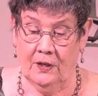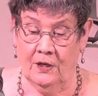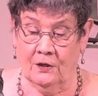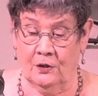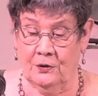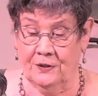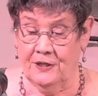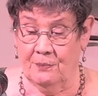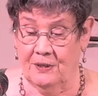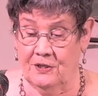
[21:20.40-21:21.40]
including
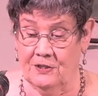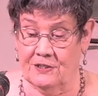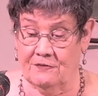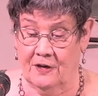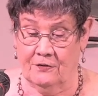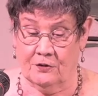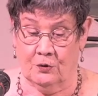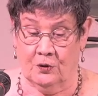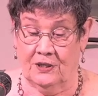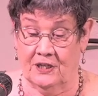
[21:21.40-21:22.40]
the opinions of others
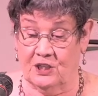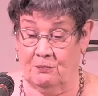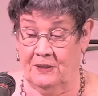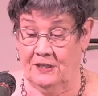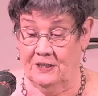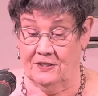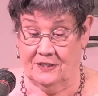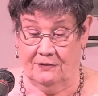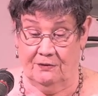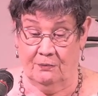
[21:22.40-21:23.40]
or the
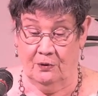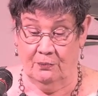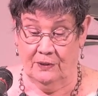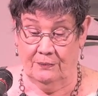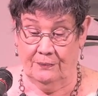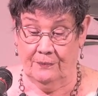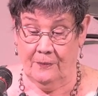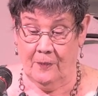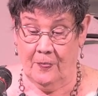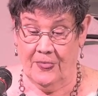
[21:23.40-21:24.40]
expediency of the moment."
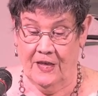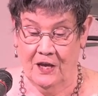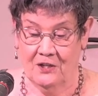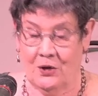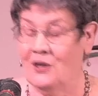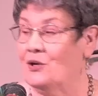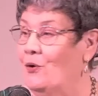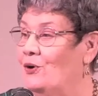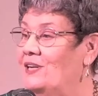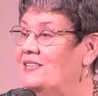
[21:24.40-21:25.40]
So
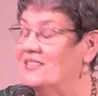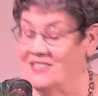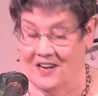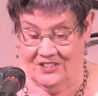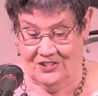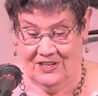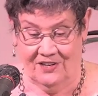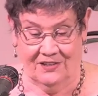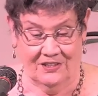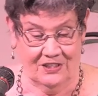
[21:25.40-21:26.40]
according to Dr.
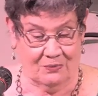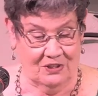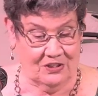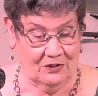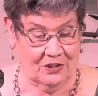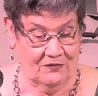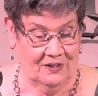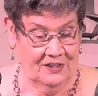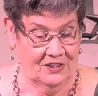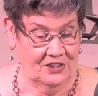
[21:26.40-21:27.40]
Arian's research of
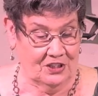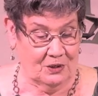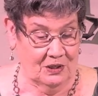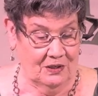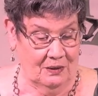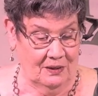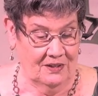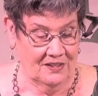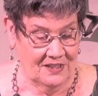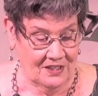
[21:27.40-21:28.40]

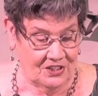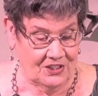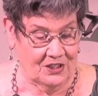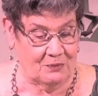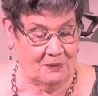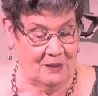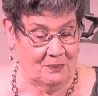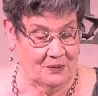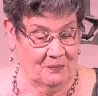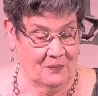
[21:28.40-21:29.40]
indigenous
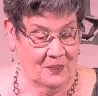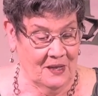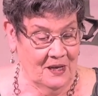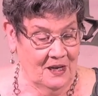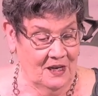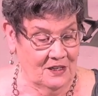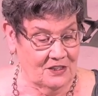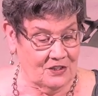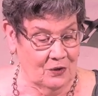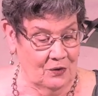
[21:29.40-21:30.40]
people, it
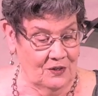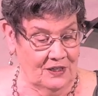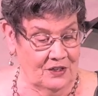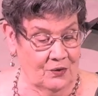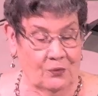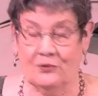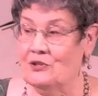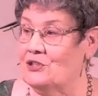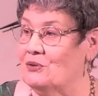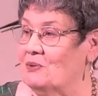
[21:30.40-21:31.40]
is told that in
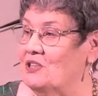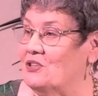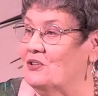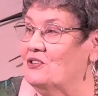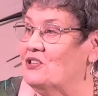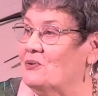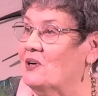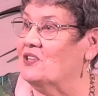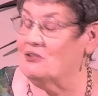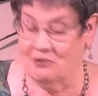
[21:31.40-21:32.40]
order to return to
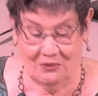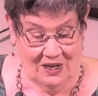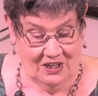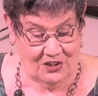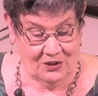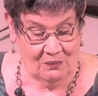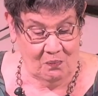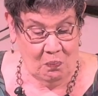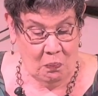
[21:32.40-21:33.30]
our true nature